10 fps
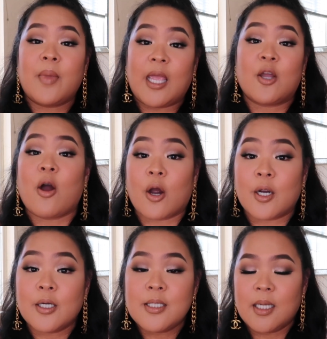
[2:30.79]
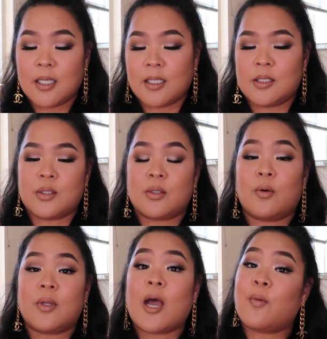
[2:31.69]
a card,
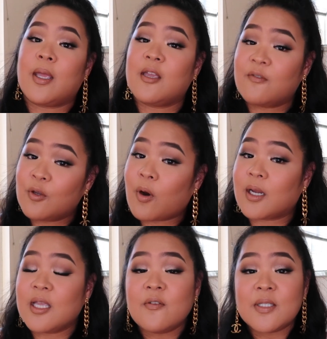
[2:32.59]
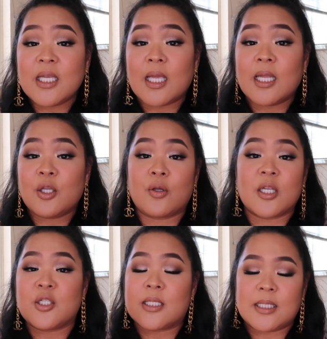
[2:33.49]
so that way if you are gifting it, you
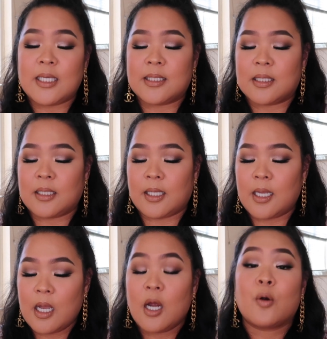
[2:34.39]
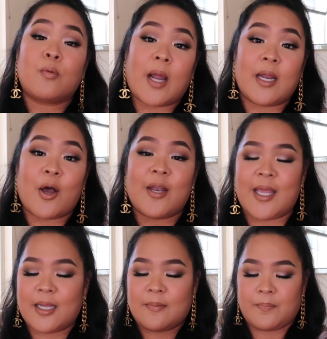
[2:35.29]
can just easily write on
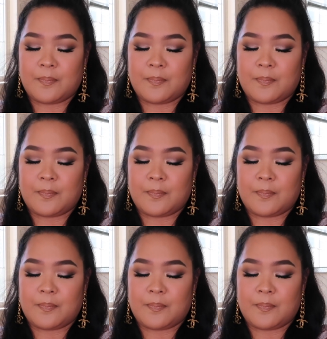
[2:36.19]
it.